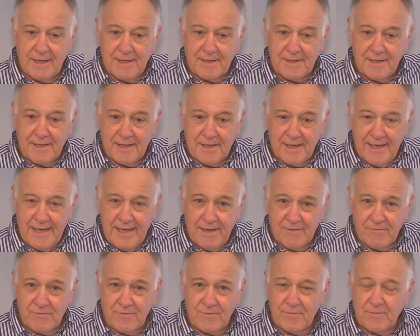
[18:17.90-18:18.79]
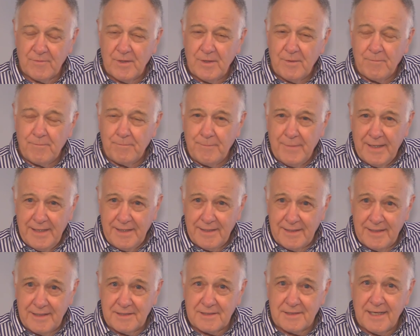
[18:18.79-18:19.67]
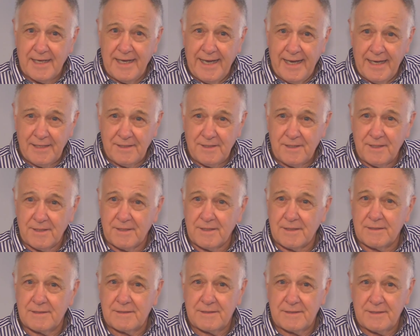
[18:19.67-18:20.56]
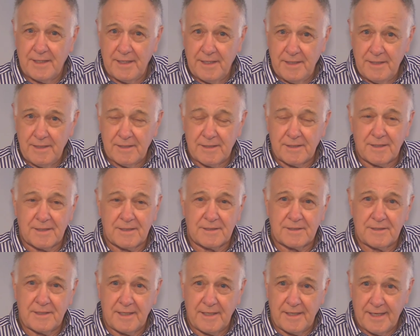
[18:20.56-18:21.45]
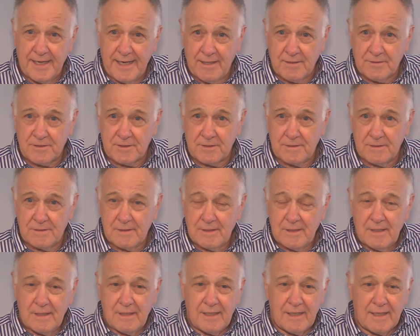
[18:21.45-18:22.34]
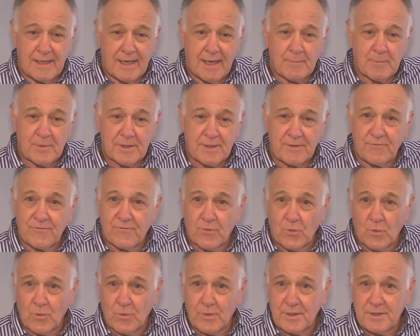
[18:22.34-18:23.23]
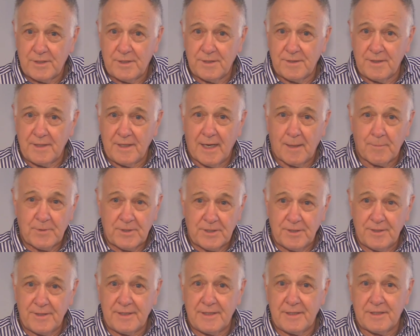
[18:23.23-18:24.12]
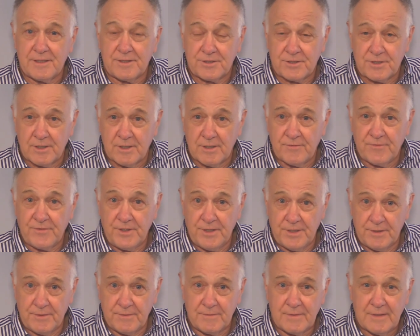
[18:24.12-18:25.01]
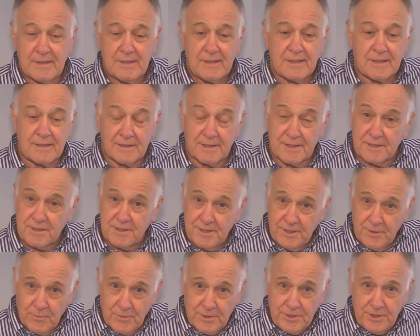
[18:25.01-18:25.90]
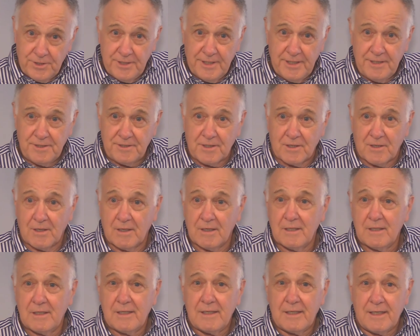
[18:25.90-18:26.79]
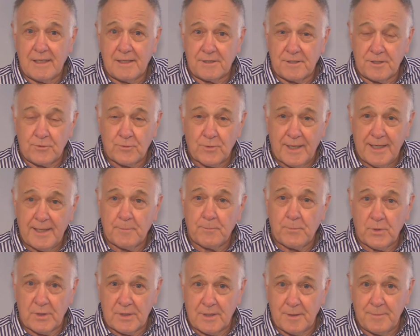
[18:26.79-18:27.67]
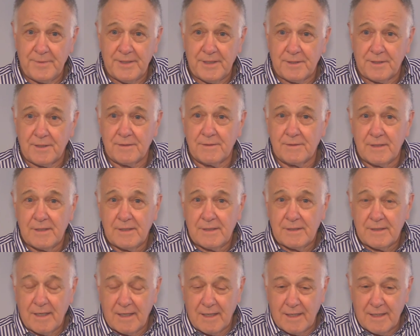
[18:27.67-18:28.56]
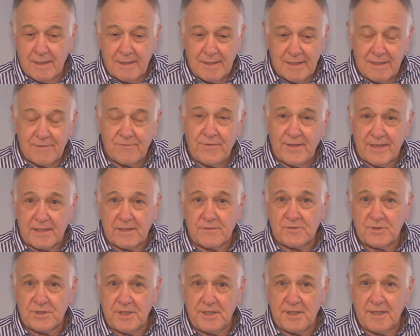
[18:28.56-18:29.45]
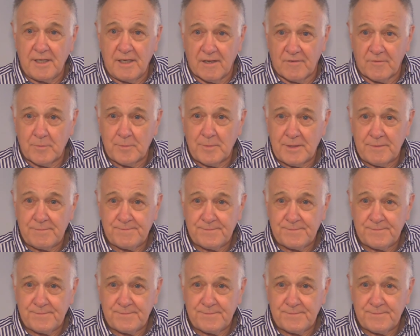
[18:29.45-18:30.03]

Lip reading: think I have many things to add to the city and to the city council, and I'm looking forward to the opportunity to serve you and listen to what your needs are and to try to put them into an effective city government.